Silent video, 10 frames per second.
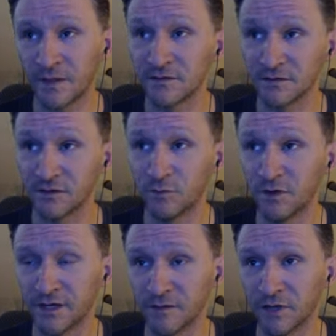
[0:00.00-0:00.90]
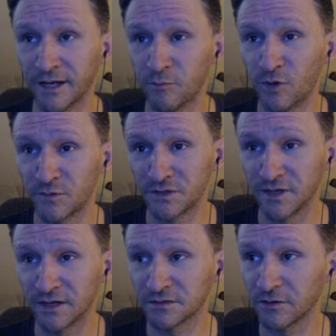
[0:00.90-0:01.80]
So again, plan one was a
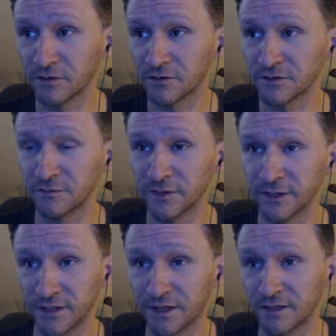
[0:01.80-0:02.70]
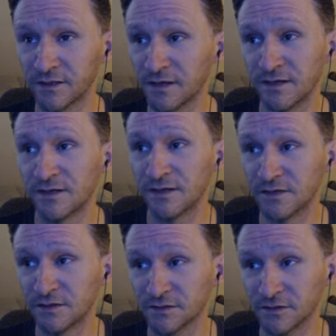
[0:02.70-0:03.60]
non-starter, so forget that.
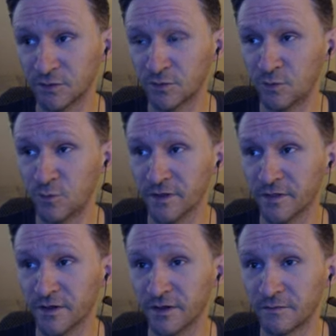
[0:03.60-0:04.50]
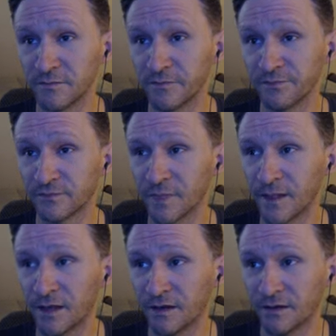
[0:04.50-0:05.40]
So with, um,
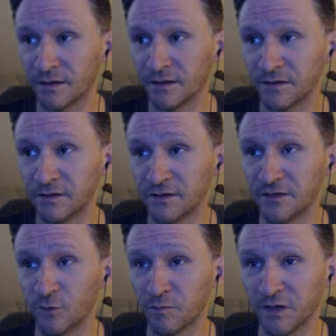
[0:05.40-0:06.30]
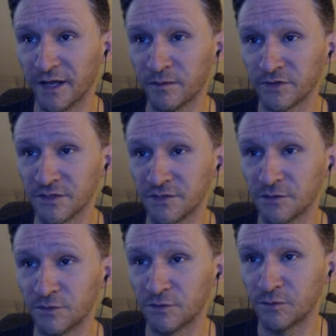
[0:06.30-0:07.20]
you know, with plan number
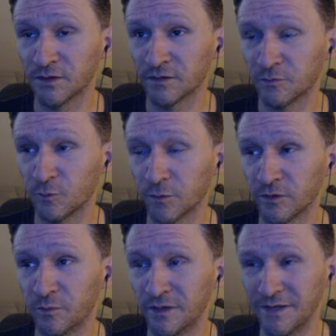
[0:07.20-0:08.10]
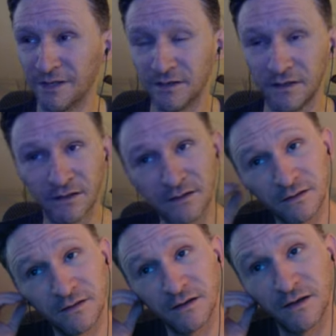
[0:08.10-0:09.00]
two, where would we be?
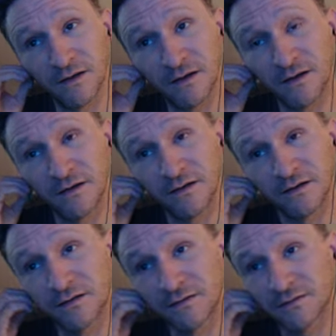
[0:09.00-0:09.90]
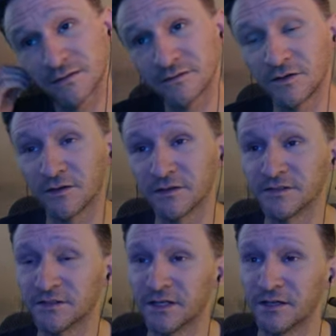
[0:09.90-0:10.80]
Uh, it's hard to
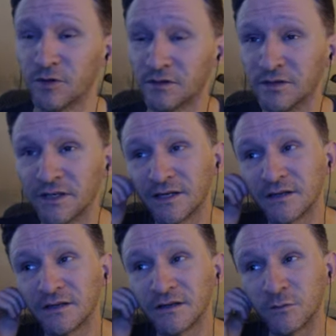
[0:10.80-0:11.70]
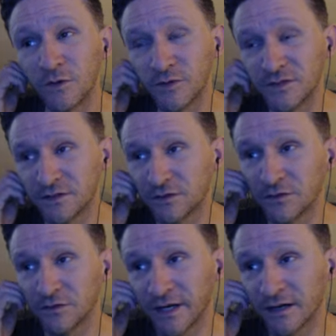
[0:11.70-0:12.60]
say. Well, we would
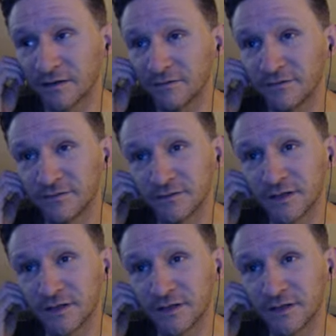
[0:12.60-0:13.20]
still have,